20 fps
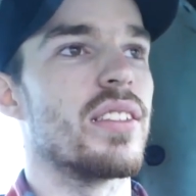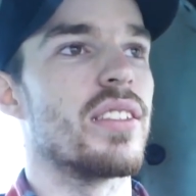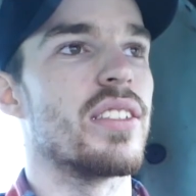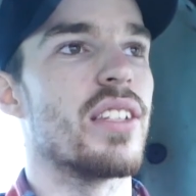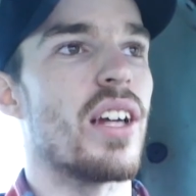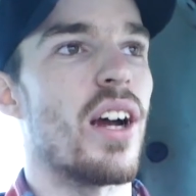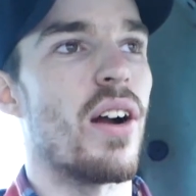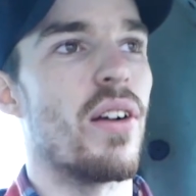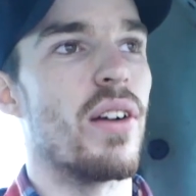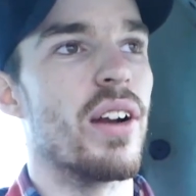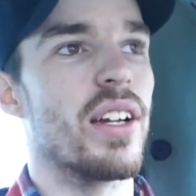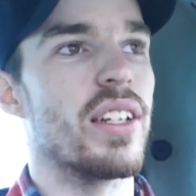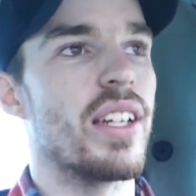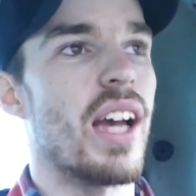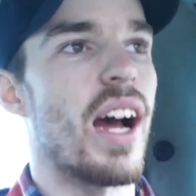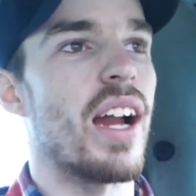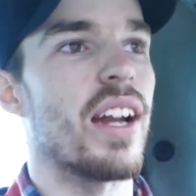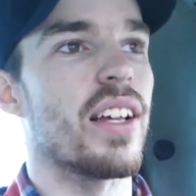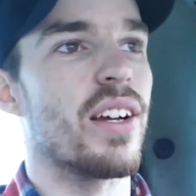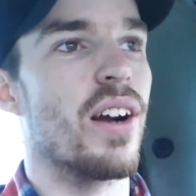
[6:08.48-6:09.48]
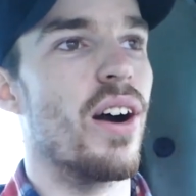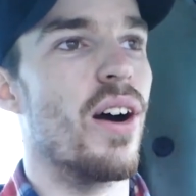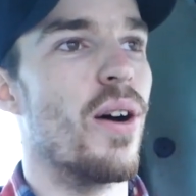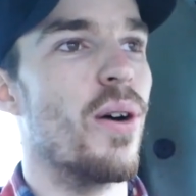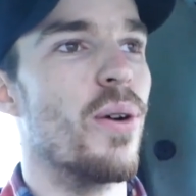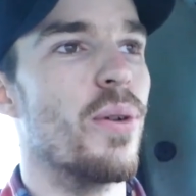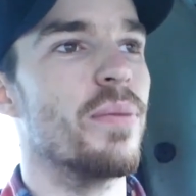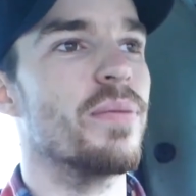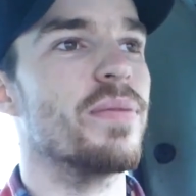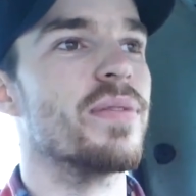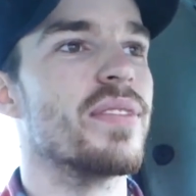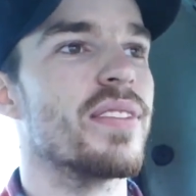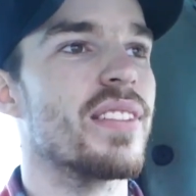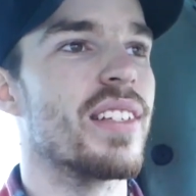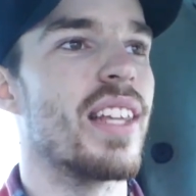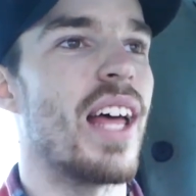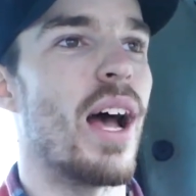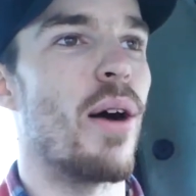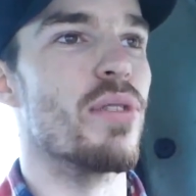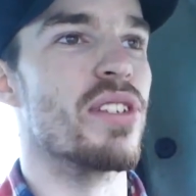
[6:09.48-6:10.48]
Sorry, gotta go.
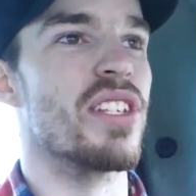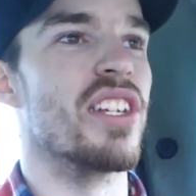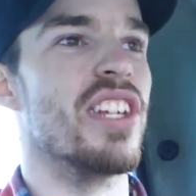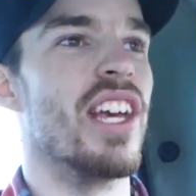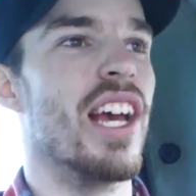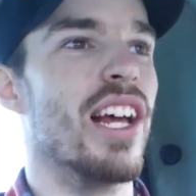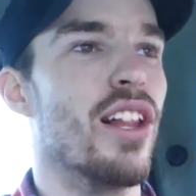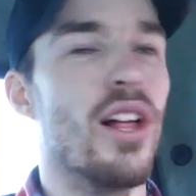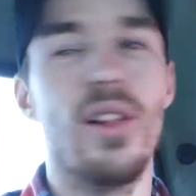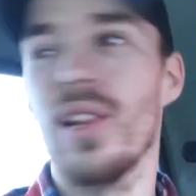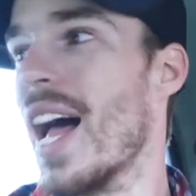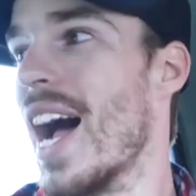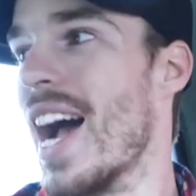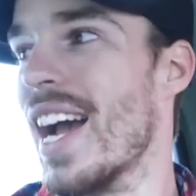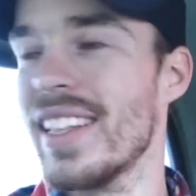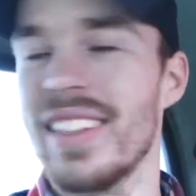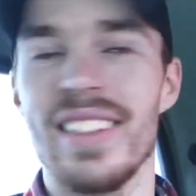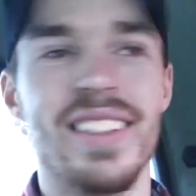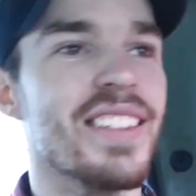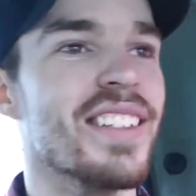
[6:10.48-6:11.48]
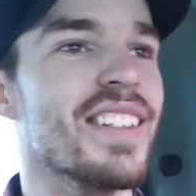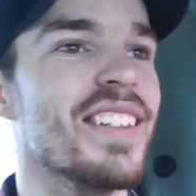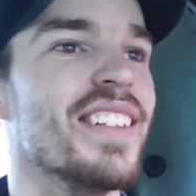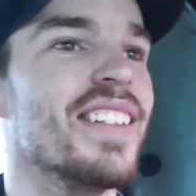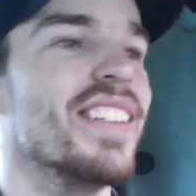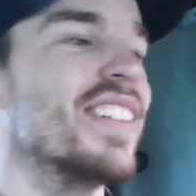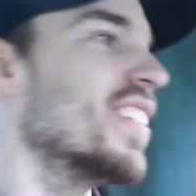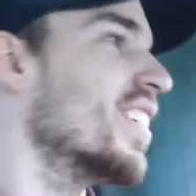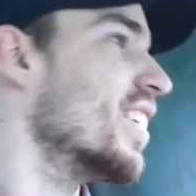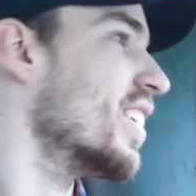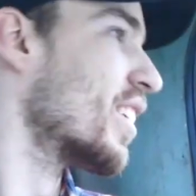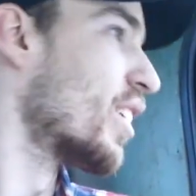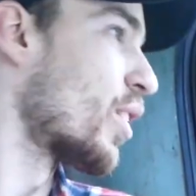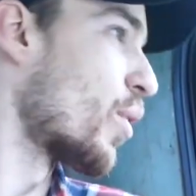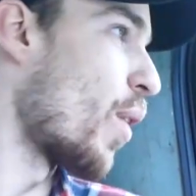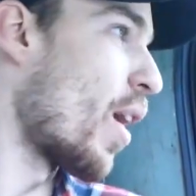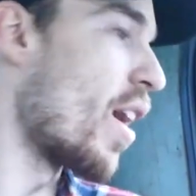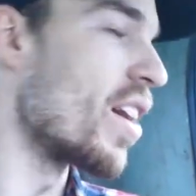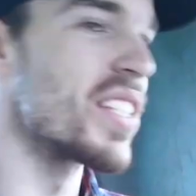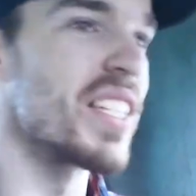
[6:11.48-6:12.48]
That was a yellow light.
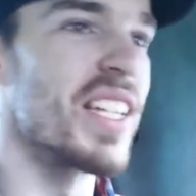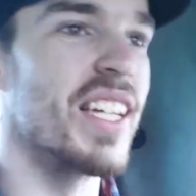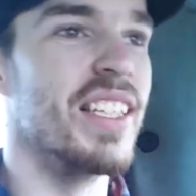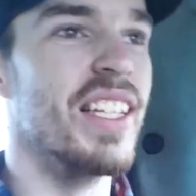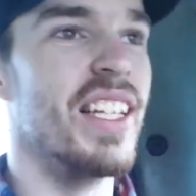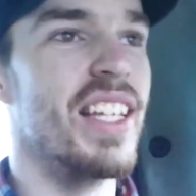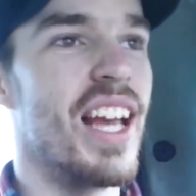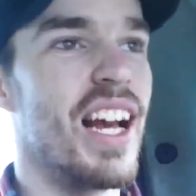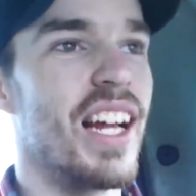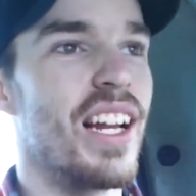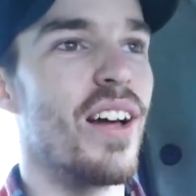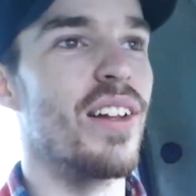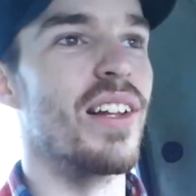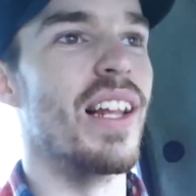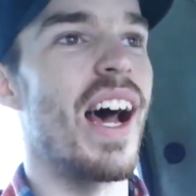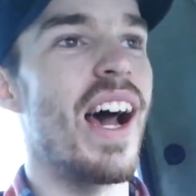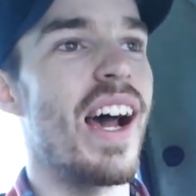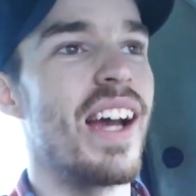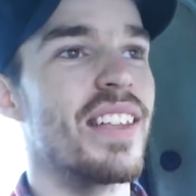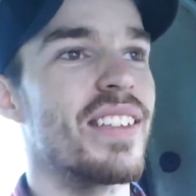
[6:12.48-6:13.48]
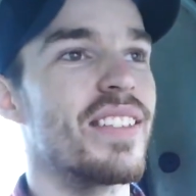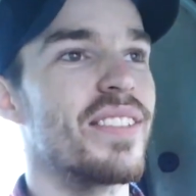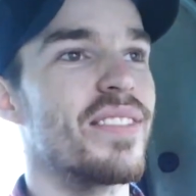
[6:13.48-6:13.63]
Crossing the yellow light.